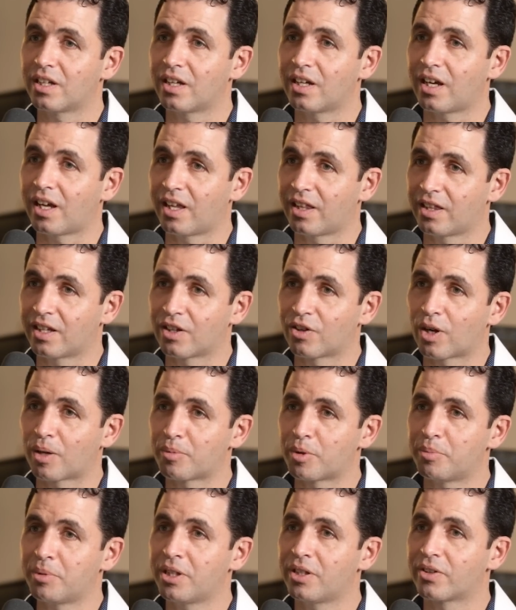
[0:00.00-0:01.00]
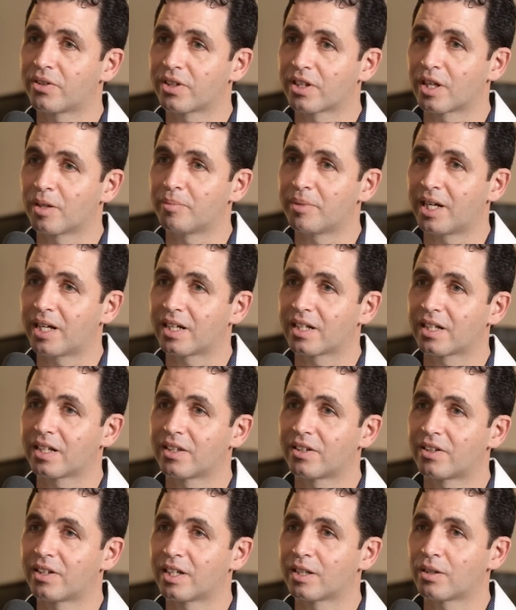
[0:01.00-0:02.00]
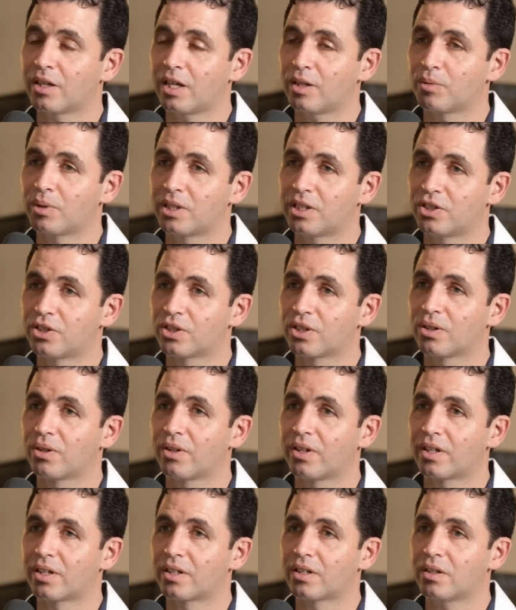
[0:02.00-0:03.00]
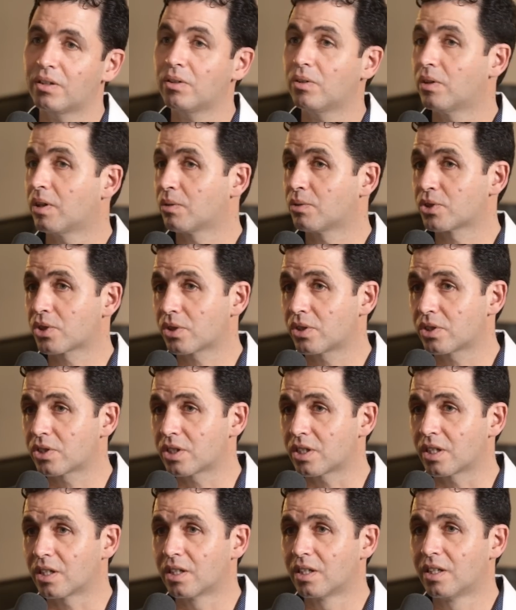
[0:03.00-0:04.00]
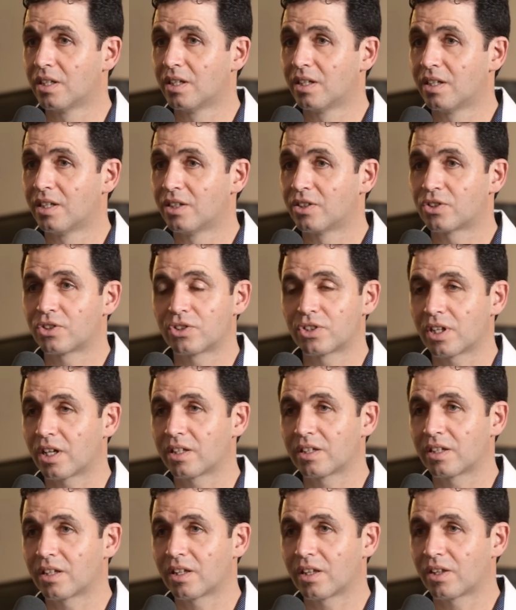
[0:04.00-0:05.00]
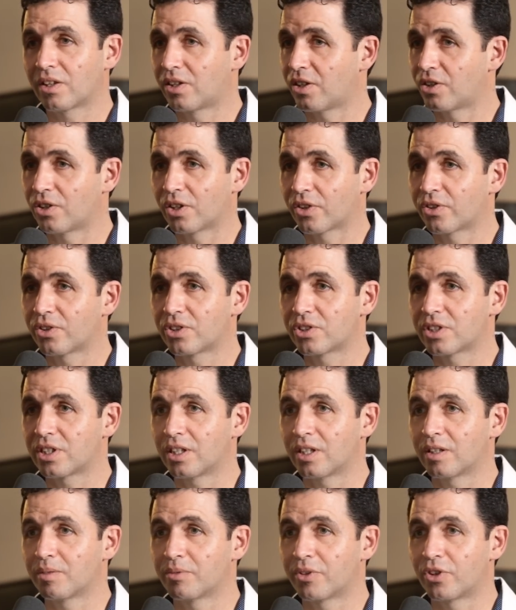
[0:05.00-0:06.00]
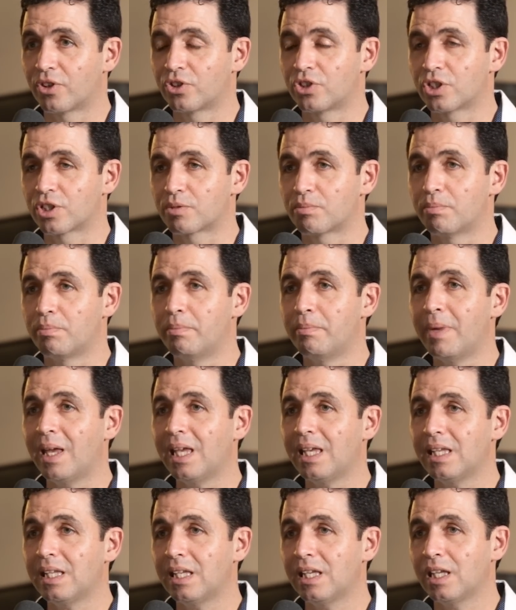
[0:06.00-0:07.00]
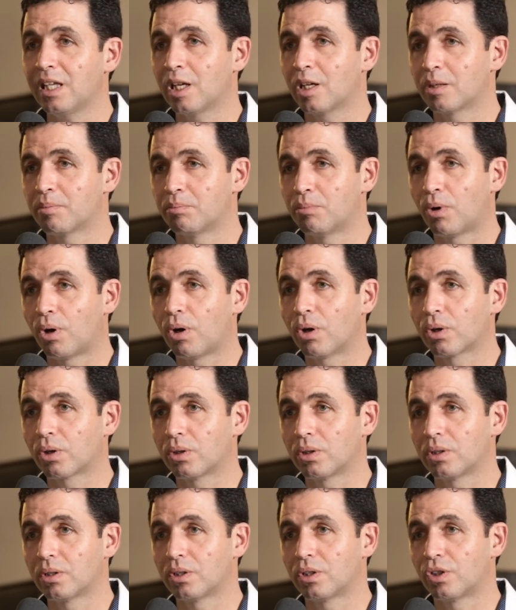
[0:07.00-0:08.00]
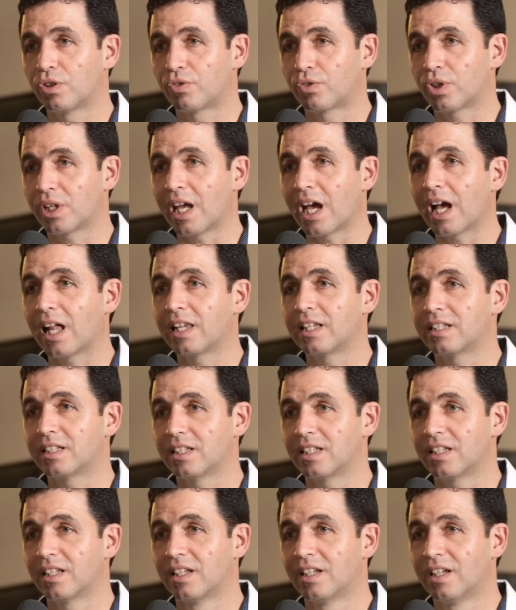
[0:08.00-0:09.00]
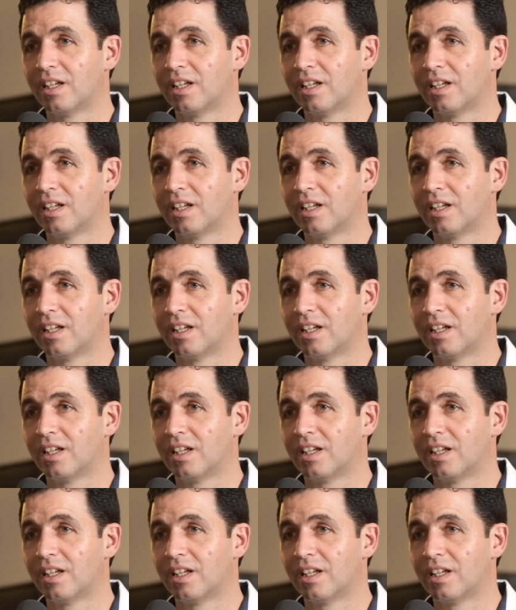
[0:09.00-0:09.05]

and they grab the beer and they come back and they're like, hey, why did you go there? Oh, I was thirsty. Mm-hmm. Turns out they're not thirsty. They're just making a model of reality.